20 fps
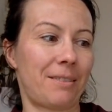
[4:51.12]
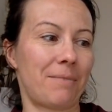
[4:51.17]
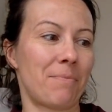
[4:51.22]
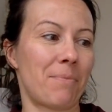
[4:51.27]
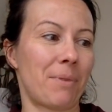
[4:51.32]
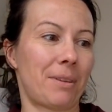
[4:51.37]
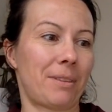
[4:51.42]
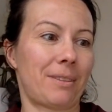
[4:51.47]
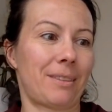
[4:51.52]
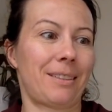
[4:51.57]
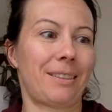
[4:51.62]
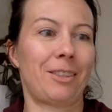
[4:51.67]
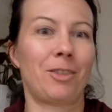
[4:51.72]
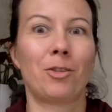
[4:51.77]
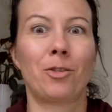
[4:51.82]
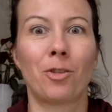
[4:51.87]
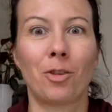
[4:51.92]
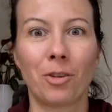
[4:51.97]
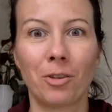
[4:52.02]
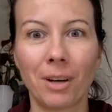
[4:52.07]
but
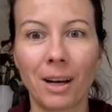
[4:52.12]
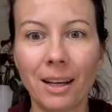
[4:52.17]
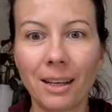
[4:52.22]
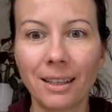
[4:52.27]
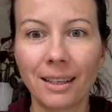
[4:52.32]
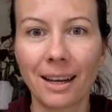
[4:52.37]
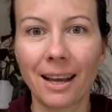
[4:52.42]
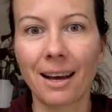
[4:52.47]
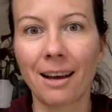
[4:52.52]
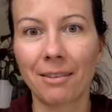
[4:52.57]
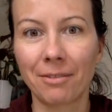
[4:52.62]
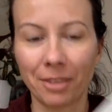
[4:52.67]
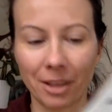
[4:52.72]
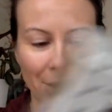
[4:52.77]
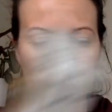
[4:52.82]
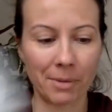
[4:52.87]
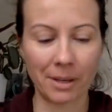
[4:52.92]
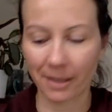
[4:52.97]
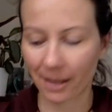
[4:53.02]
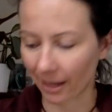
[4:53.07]
I love Il
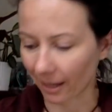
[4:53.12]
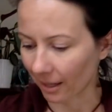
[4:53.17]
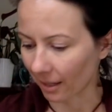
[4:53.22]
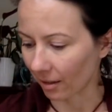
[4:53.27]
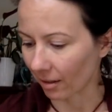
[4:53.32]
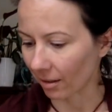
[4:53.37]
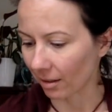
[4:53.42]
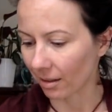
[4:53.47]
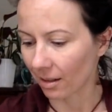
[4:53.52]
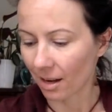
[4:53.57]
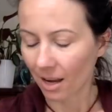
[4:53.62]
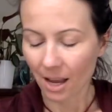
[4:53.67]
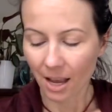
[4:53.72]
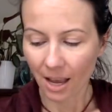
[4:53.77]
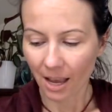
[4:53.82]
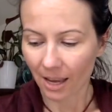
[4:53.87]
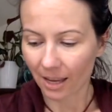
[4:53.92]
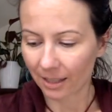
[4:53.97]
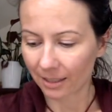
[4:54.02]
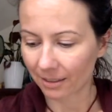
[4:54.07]
Meneghello,
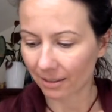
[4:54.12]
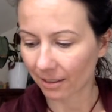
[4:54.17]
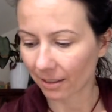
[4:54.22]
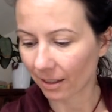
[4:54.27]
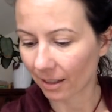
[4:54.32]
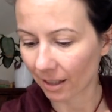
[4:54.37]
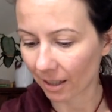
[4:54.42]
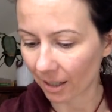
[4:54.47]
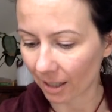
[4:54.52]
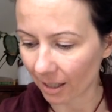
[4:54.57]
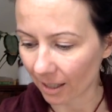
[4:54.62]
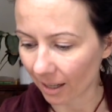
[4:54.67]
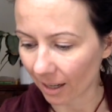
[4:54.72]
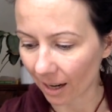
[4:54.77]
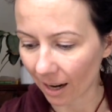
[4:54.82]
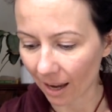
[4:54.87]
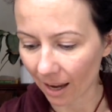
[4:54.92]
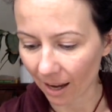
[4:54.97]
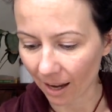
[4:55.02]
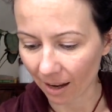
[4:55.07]
and I
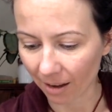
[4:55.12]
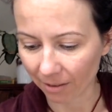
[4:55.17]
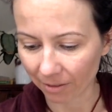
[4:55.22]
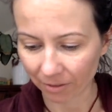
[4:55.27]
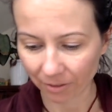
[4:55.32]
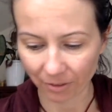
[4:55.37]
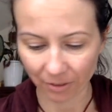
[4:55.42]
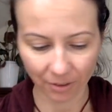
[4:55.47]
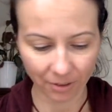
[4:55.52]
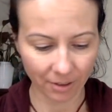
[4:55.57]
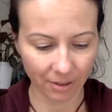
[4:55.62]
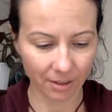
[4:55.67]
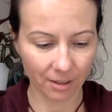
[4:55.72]
love